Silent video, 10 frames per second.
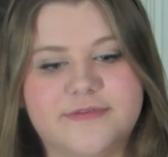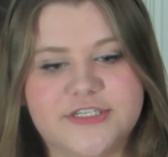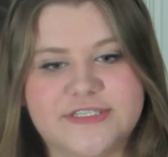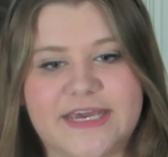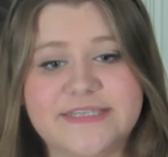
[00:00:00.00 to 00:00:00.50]
which
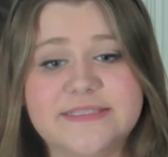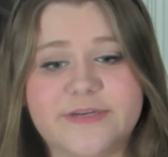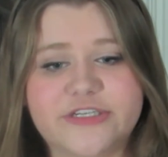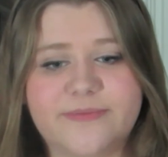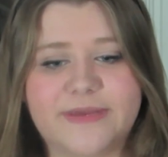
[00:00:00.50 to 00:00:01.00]
is nice,
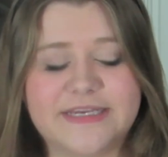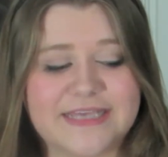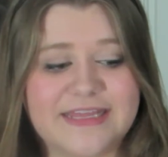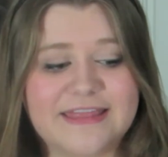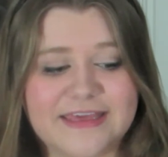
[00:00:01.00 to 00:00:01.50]
especially because
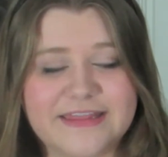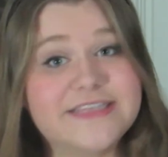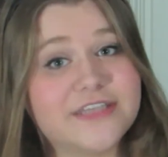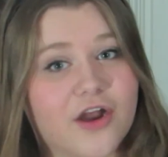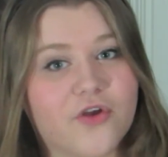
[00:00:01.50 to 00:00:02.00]
I think
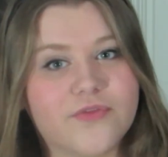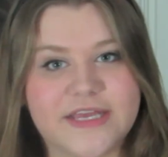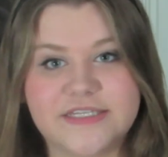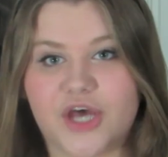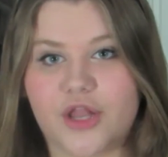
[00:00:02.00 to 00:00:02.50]
these are
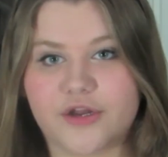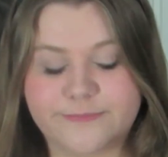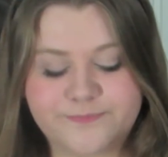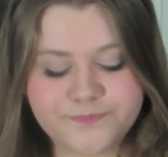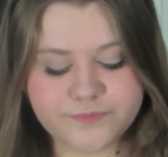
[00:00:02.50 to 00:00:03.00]
only
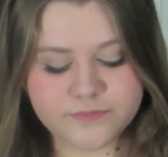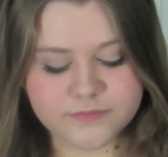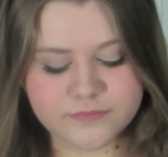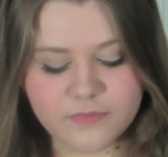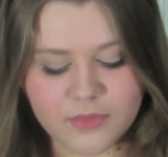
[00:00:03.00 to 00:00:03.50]
$1.
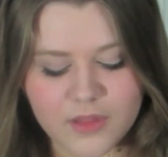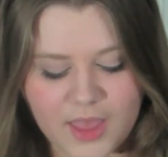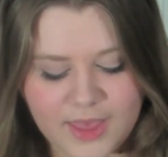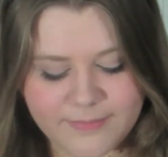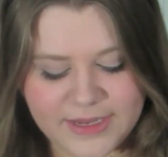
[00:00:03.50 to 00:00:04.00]

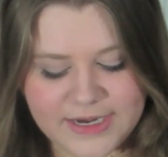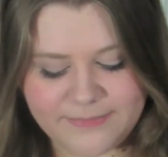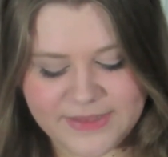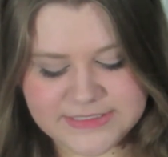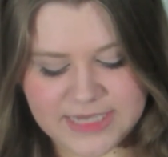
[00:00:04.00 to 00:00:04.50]
And I
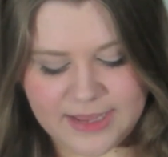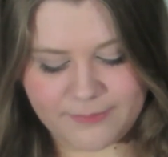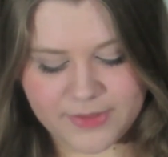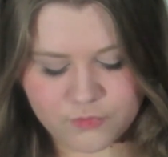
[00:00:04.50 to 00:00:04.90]
picked up